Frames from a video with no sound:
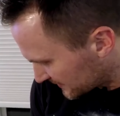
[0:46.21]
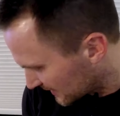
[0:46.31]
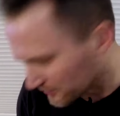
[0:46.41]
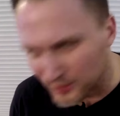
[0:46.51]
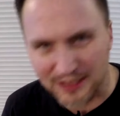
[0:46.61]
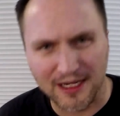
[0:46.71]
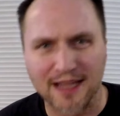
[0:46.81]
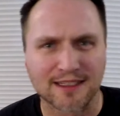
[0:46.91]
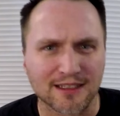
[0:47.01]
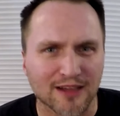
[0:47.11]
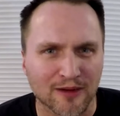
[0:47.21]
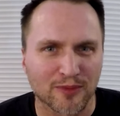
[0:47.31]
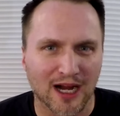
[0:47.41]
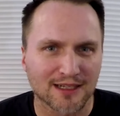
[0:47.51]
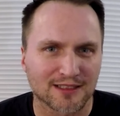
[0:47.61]
And the reason I didn't
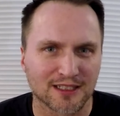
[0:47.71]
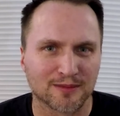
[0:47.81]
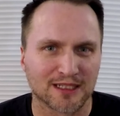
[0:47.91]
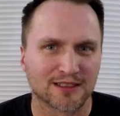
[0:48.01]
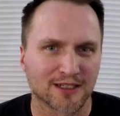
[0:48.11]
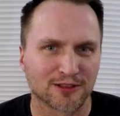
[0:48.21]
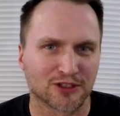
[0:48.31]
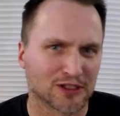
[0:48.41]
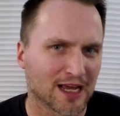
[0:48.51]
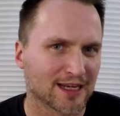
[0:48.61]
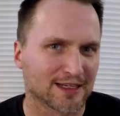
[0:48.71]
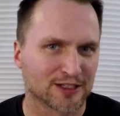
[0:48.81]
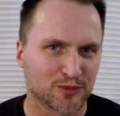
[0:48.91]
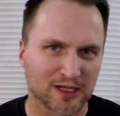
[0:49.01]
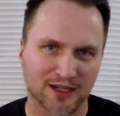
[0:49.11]
unbox them until tonight
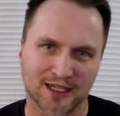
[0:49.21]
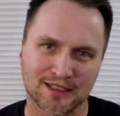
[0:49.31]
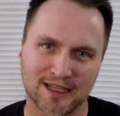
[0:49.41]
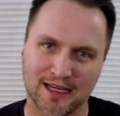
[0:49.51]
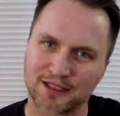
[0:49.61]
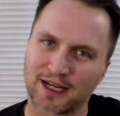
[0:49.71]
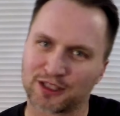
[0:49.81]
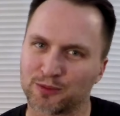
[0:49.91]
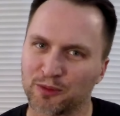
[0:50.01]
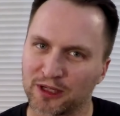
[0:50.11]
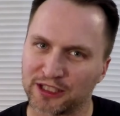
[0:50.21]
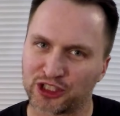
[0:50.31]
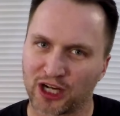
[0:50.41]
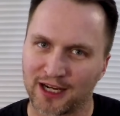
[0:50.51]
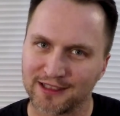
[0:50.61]
is because I had talked to my buddy
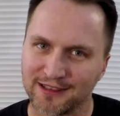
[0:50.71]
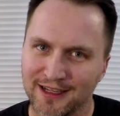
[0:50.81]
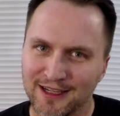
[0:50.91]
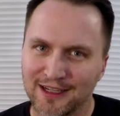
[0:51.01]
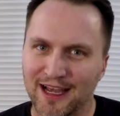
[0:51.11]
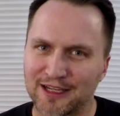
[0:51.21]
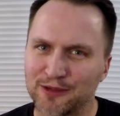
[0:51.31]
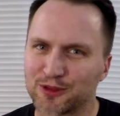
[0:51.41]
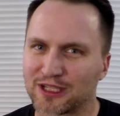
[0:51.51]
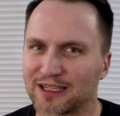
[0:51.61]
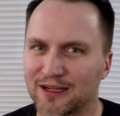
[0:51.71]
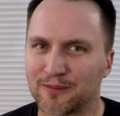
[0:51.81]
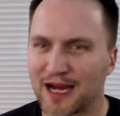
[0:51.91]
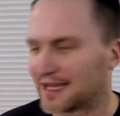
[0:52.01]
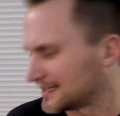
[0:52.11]
Sean, and he was going to
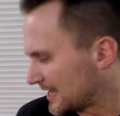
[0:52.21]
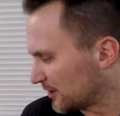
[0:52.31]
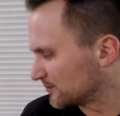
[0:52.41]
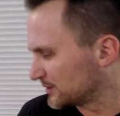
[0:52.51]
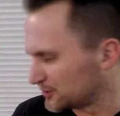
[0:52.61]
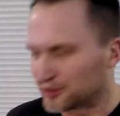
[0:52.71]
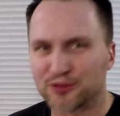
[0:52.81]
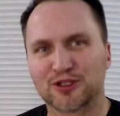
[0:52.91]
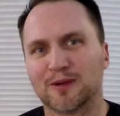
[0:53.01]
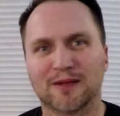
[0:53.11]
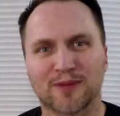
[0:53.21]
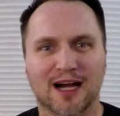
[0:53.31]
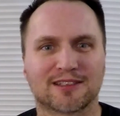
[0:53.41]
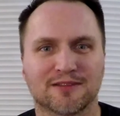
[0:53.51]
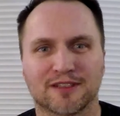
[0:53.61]
come by and help me do some
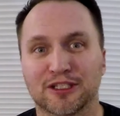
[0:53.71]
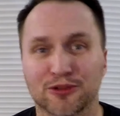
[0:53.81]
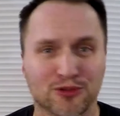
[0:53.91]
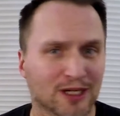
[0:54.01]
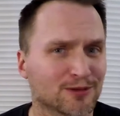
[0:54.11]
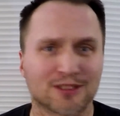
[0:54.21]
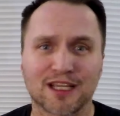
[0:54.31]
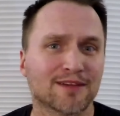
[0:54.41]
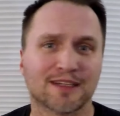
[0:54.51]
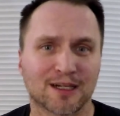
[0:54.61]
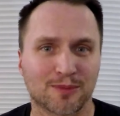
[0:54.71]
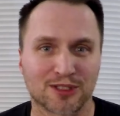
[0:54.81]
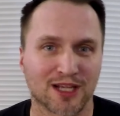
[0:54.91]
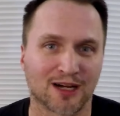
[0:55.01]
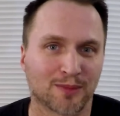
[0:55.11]
unboxing videos. So I was saving up a
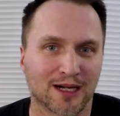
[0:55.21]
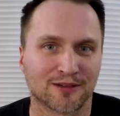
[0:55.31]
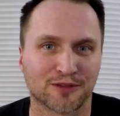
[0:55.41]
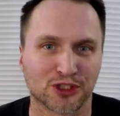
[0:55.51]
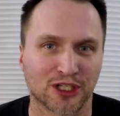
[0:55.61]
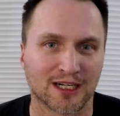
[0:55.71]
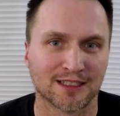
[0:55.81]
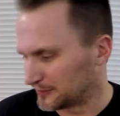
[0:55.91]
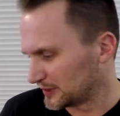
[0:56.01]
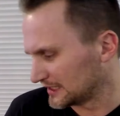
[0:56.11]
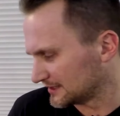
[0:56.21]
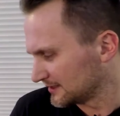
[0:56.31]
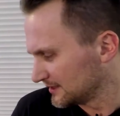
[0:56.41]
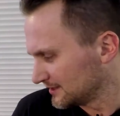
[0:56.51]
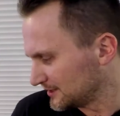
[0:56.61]
stockpile for Sean. But,
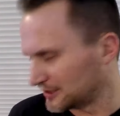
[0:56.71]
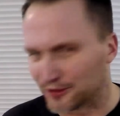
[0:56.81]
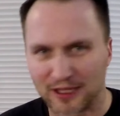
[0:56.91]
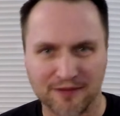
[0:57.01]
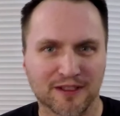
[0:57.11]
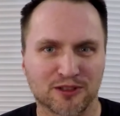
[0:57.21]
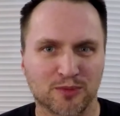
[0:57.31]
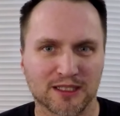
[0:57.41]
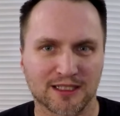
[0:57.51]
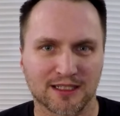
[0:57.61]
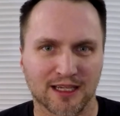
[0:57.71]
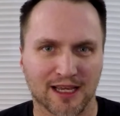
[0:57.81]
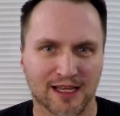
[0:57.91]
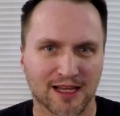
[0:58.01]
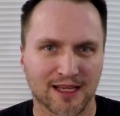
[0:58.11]
you know, life gets busy,
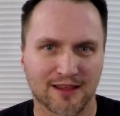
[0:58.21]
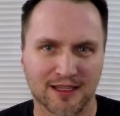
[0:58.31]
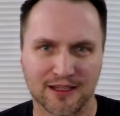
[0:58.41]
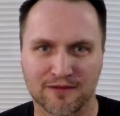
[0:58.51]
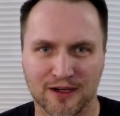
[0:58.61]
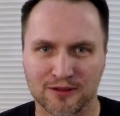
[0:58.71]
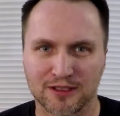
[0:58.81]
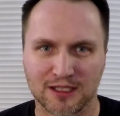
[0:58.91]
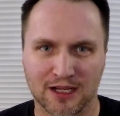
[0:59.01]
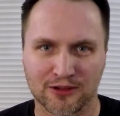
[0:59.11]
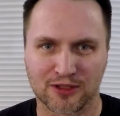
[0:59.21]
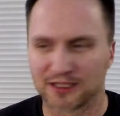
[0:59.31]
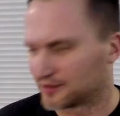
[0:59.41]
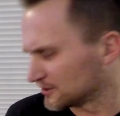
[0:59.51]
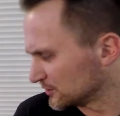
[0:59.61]
and I think he found other
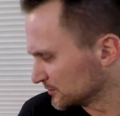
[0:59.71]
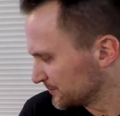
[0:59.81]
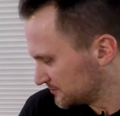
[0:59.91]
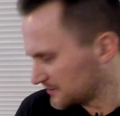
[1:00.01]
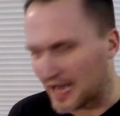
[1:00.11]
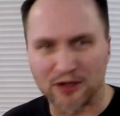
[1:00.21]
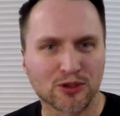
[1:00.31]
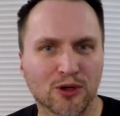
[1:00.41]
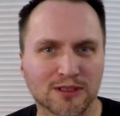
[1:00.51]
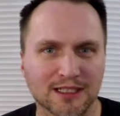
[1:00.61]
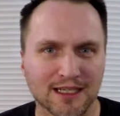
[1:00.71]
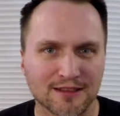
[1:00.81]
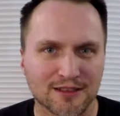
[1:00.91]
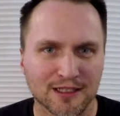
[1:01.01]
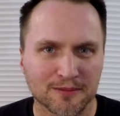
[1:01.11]
things to do. I don't hold it
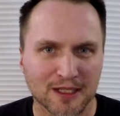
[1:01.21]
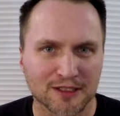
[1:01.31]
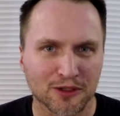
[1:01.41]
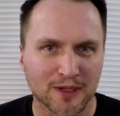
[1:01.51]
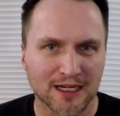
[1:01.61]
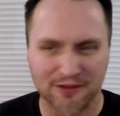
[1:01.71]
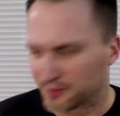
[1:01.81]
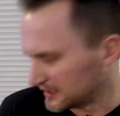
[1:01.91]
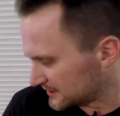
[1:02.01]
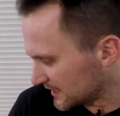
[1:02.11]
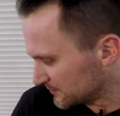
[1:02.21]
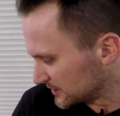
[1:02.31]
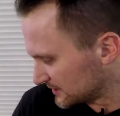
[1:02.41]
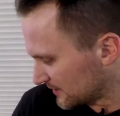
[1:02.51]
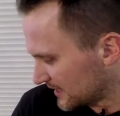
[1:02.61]
against him. That's all right. Everybody's got
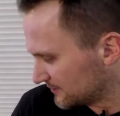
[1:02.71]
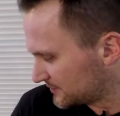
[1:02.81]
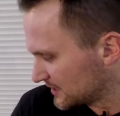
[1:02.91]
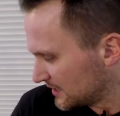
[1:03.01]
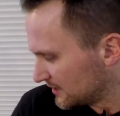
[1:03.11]
busy lives.